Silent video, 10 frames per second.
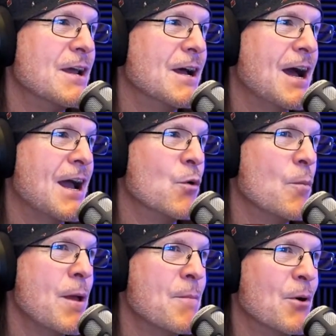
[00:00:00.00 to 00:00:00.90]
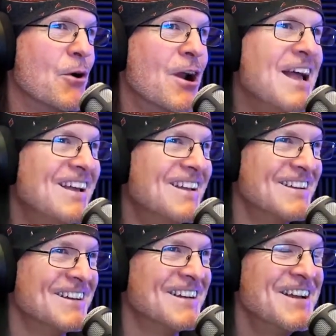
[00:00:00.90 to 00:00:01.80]
I remember
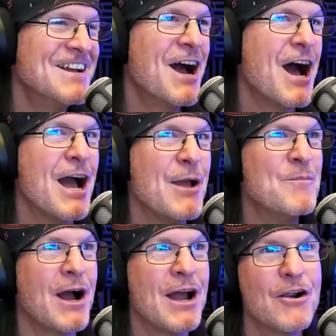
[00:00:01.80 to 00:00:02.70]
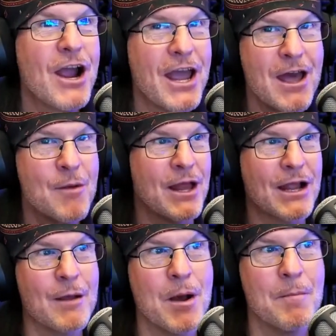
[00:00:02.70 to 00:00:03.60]
I'm
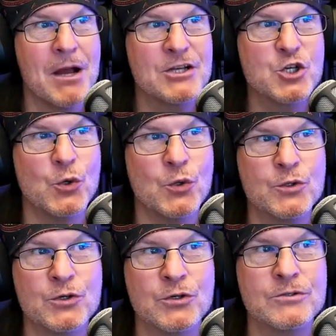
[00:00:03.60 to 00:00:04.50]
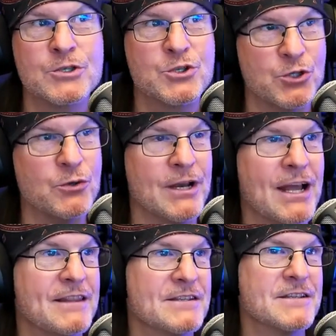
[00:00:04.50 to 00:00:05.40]
a much older student
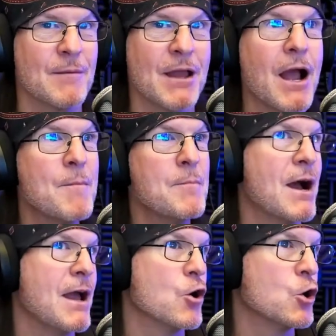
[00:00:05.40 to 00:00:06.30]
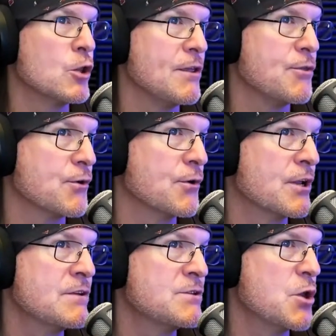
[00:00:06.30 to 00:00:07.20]
at this time. Like I'm in my early
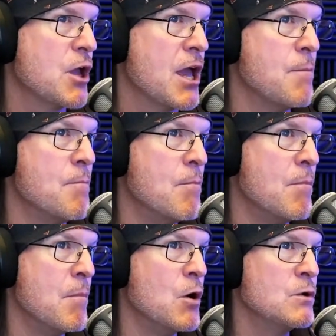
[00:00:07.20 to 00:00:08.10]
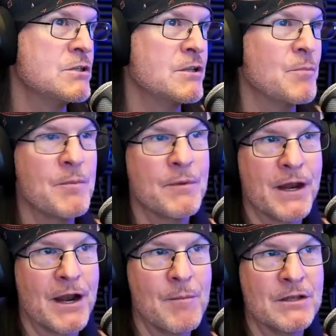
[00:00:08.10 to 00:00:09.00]
30s and most of the people
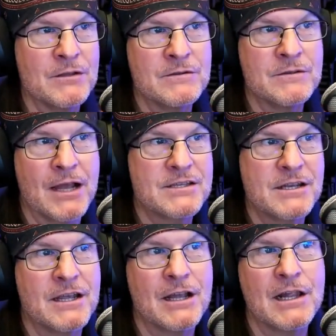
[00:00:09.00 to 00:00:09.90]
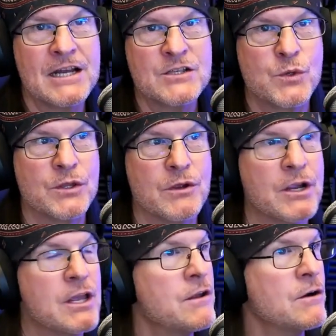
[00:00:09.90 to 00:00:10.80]
that I'm in like sitting in class with are
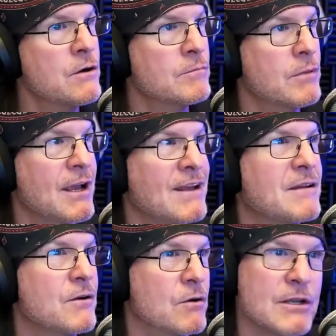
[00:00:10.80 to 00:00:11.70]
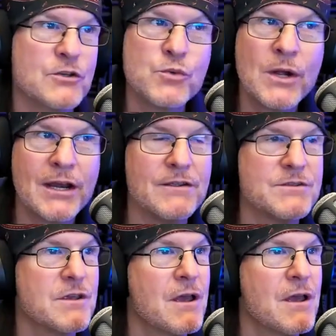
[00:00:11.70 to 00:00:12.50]
in their like early 20s.